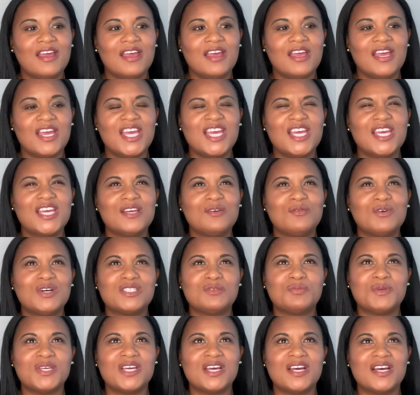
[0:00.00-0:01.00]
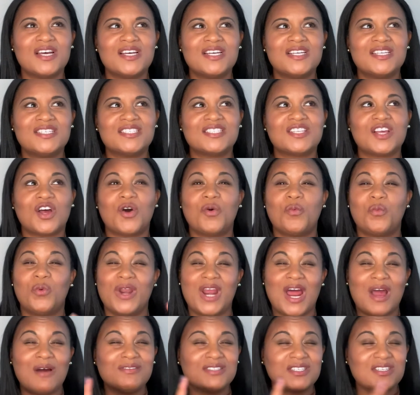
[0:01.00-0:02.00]
it was because when
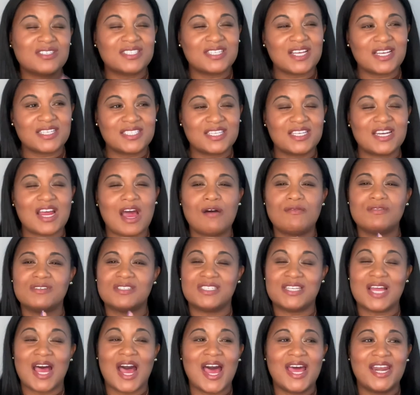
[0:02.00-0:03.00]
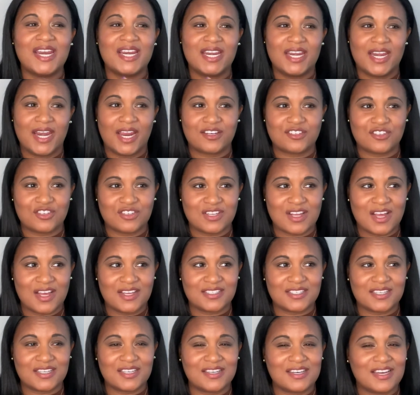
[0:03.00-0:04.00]
I was on Saxenda, I was dieting and
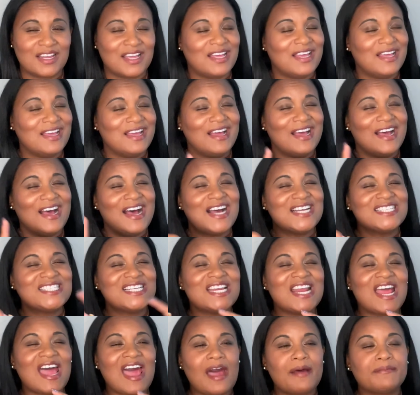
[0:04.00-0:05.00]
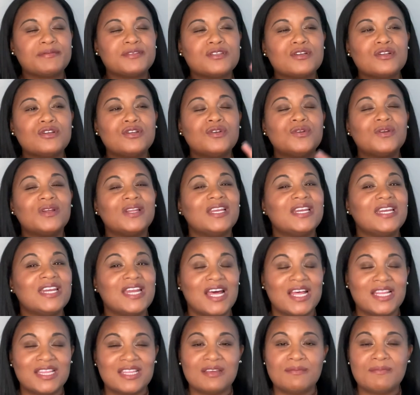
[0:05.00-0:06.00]
exercising. I did absolutely
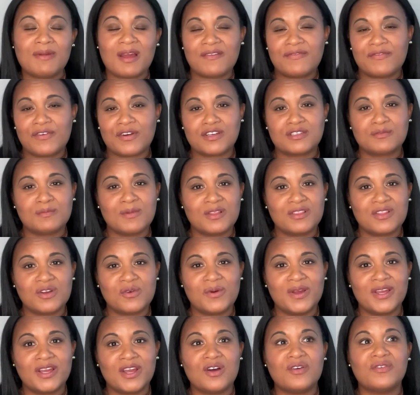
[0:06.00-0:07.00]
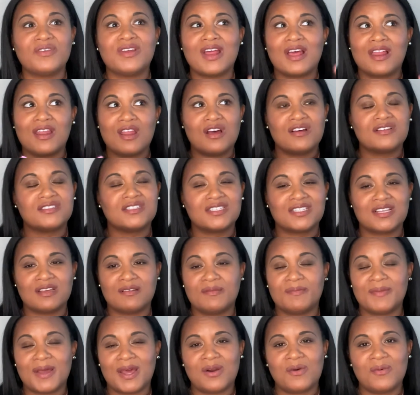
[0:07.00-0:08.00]
nothing my first month on Wegovy, and I lost the same
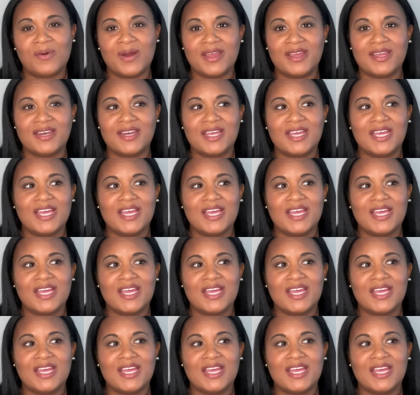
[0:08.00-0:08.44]
amount of weight.